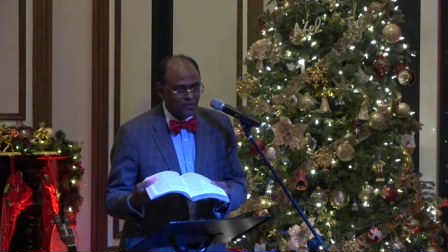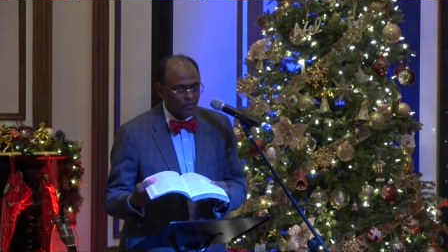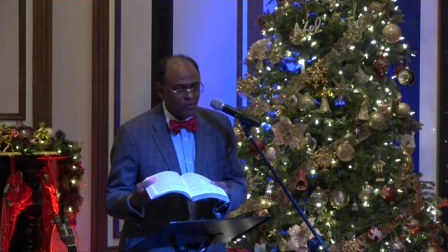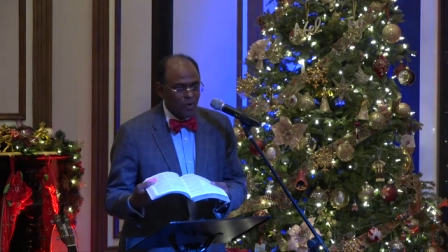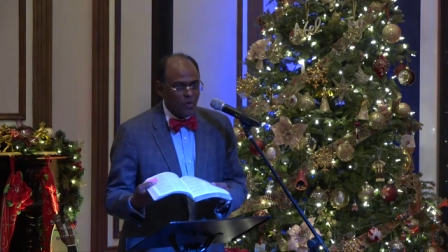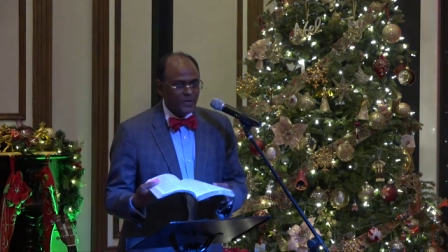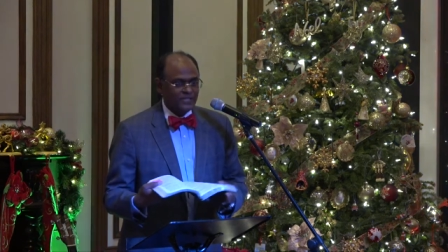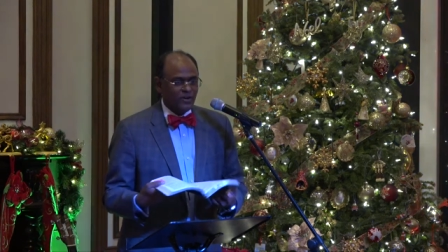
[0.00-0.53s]

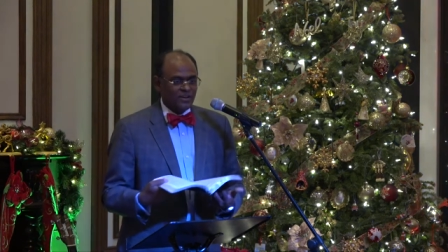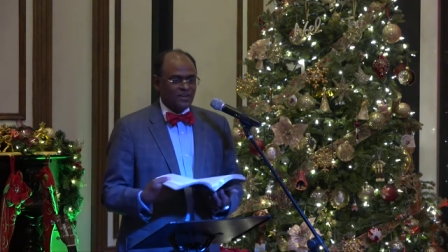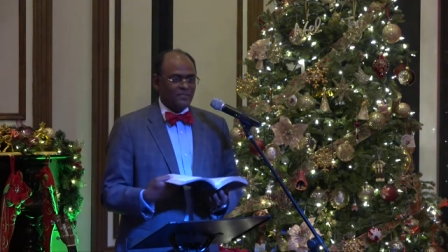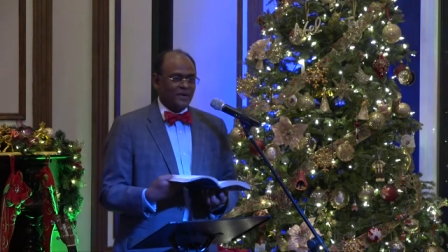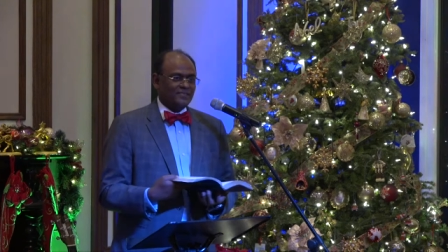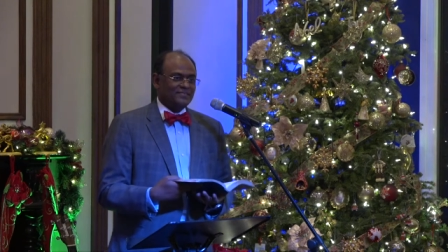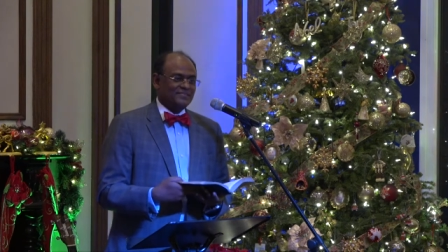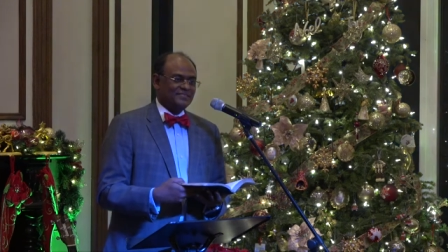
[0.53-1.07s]
Who are we talking
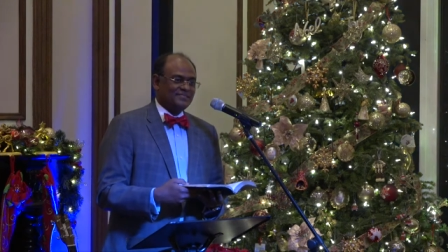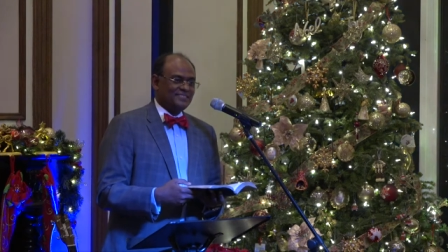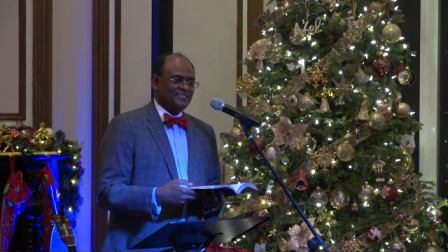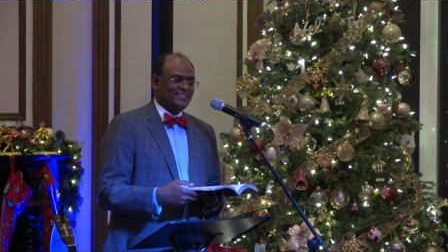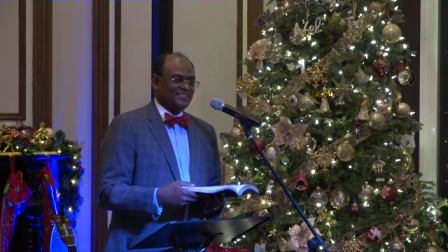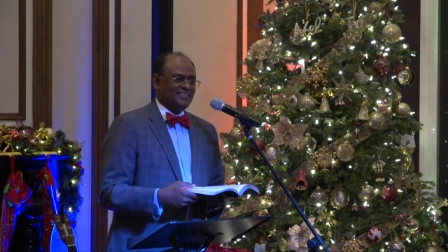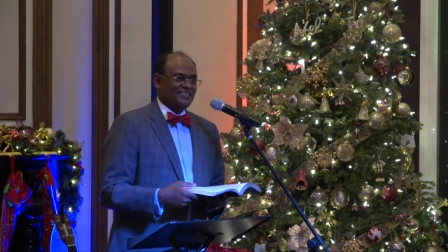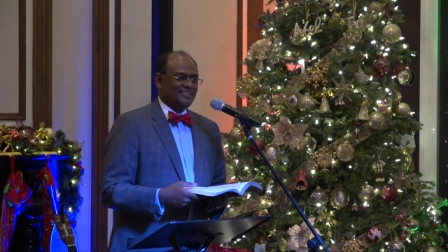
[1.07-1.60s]
about?
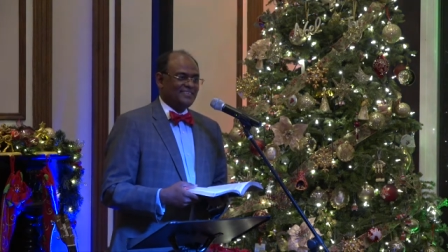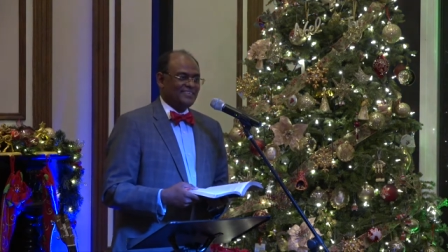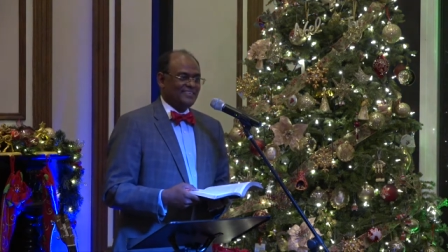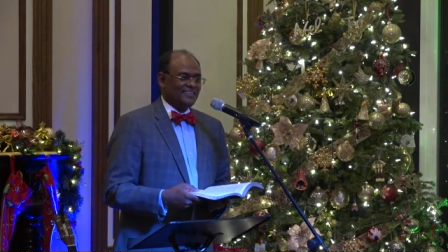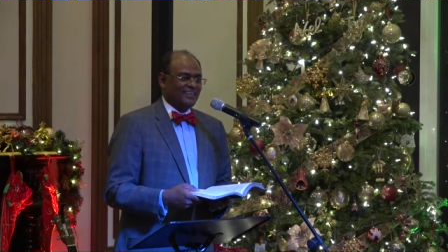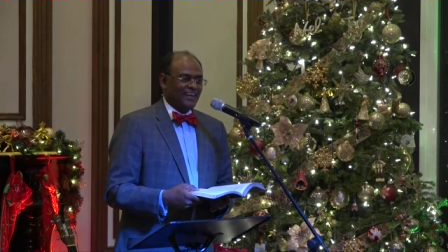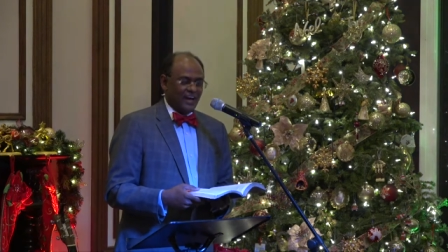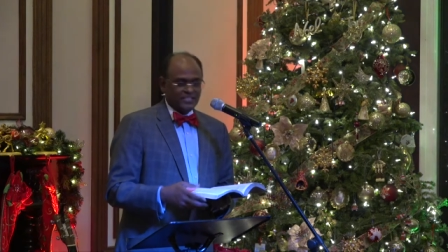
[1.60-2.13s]

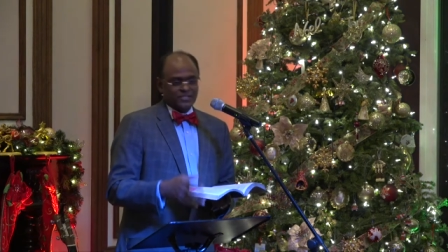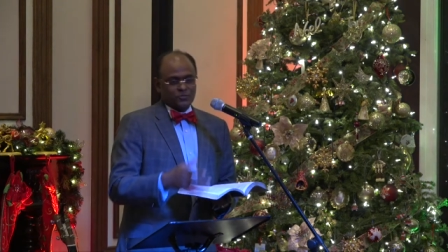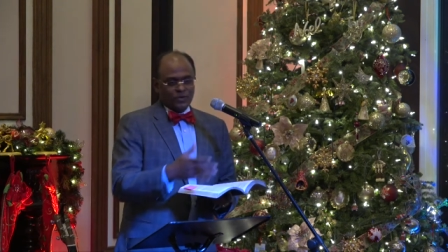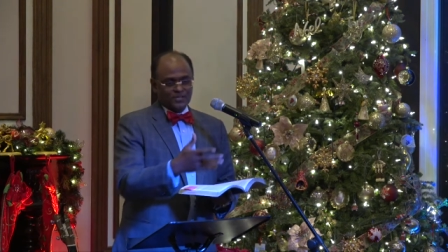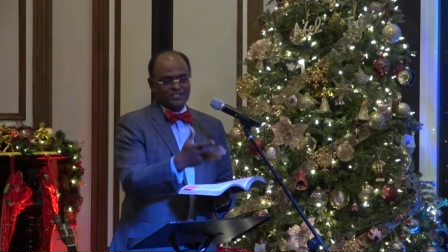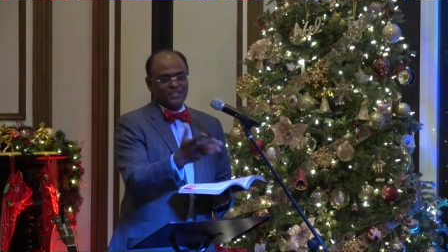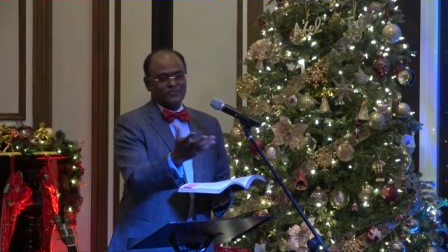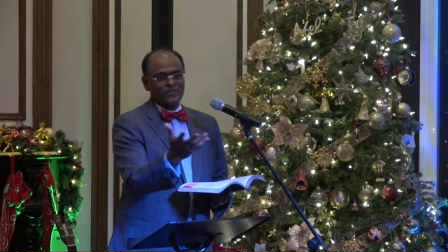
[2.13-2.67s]
I just want
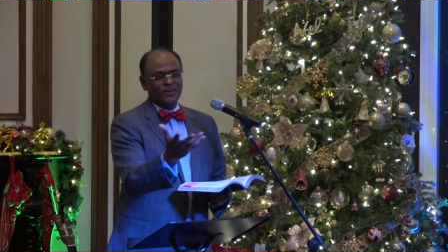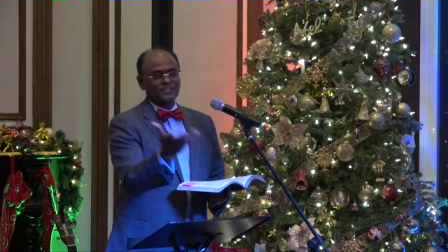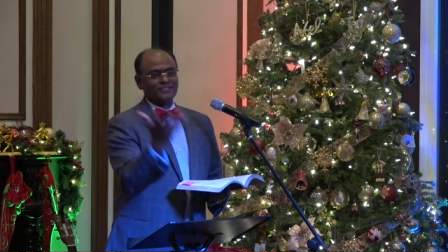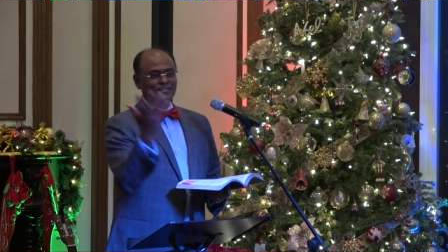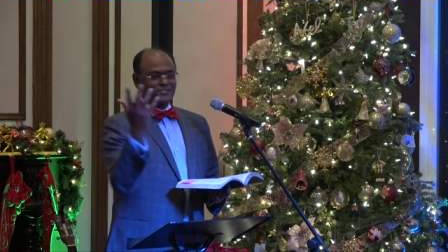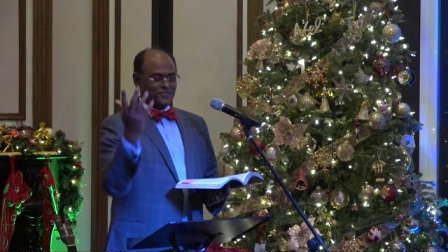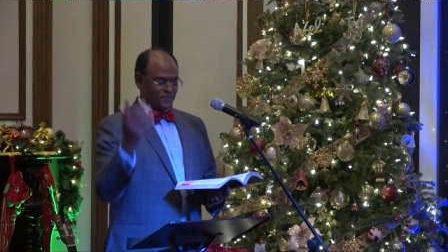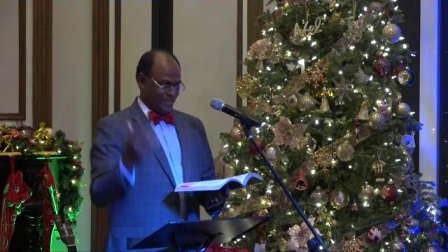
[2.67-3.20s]
to see if you're
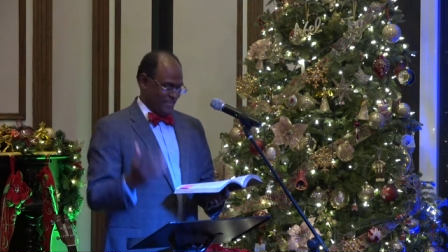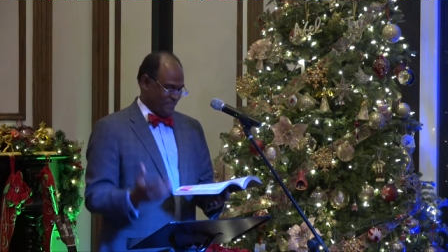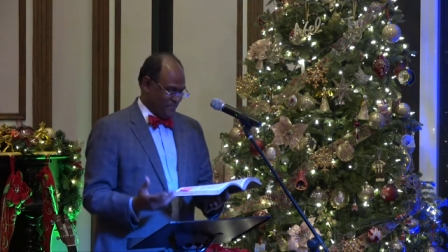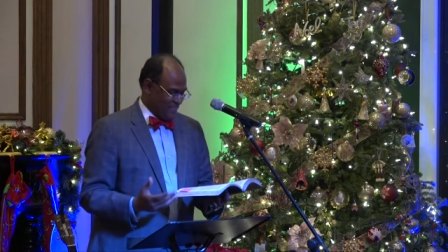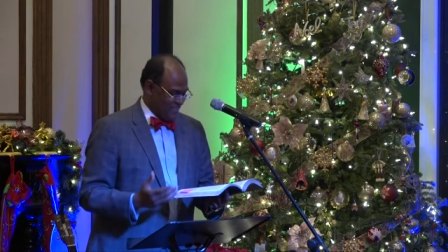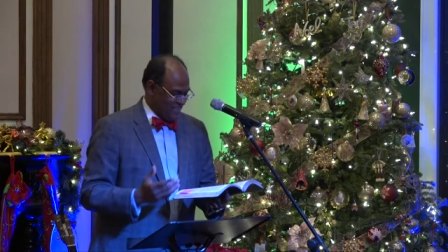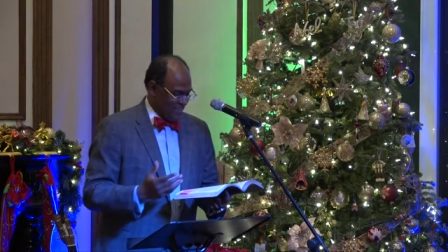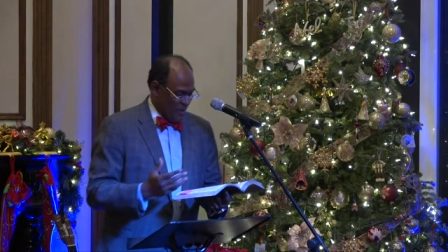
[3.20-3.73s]
listening to me.
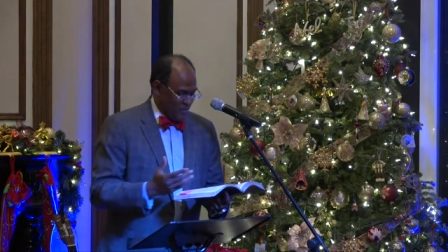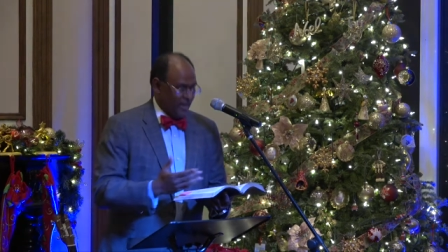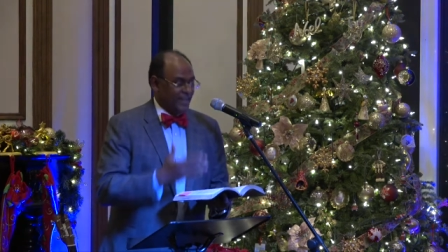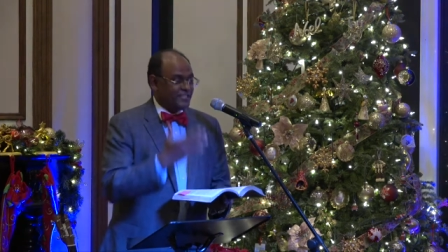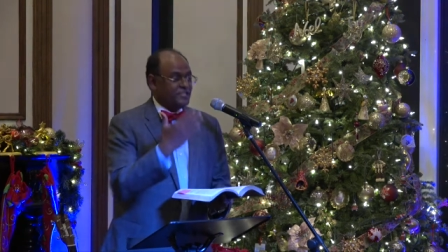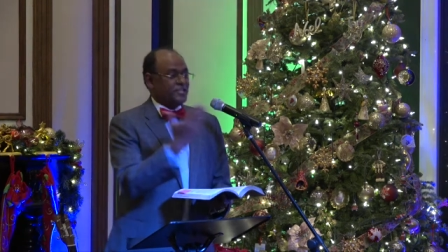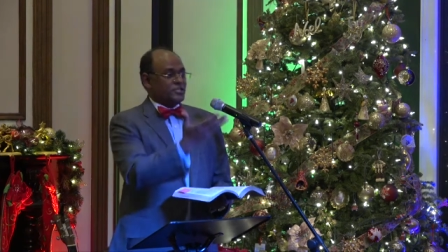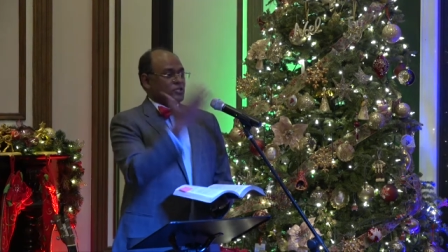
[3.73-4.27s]
Okay,
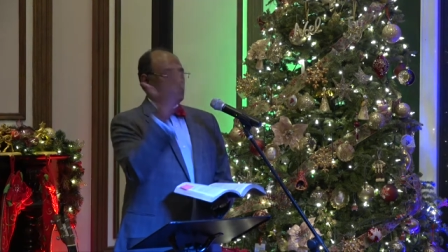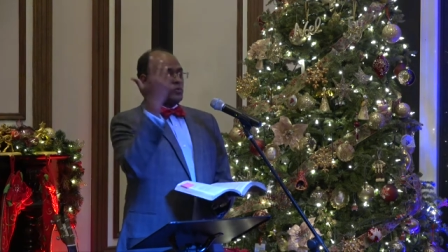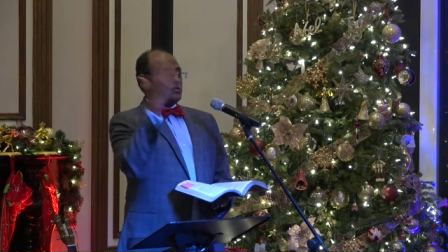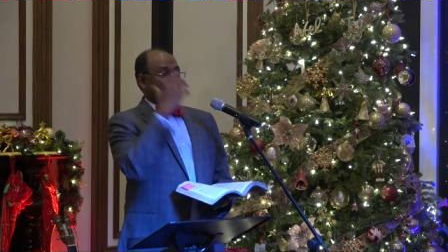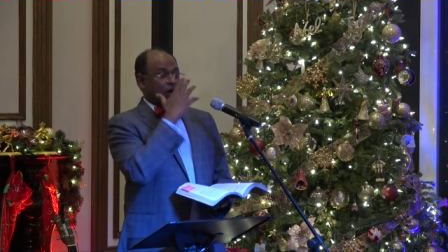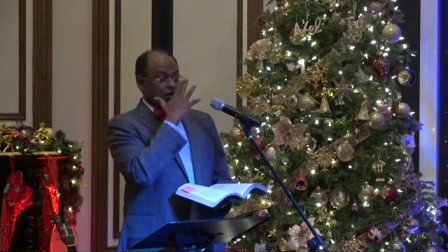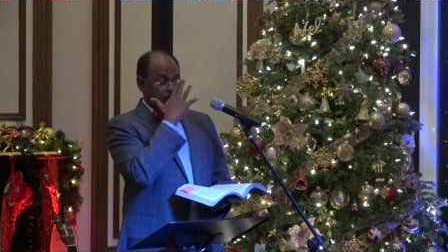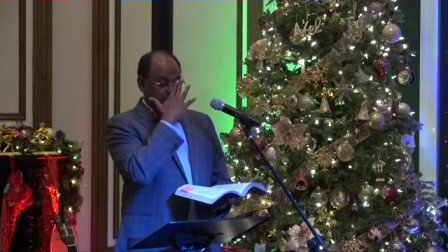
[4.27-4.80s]
Jesus was
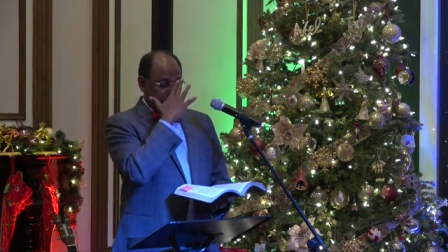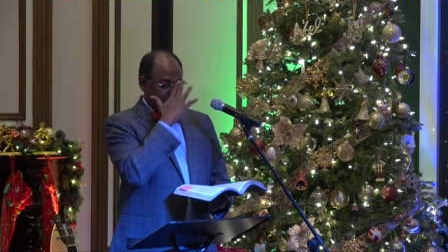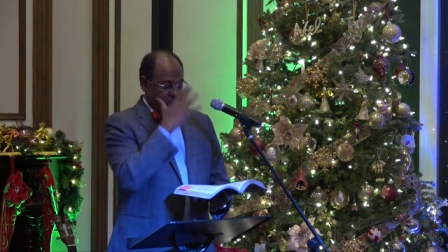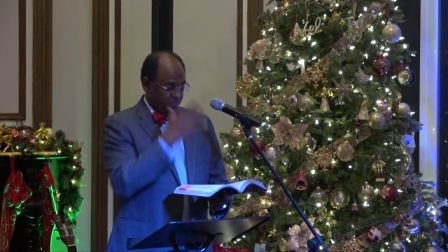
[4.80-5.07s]
hungry.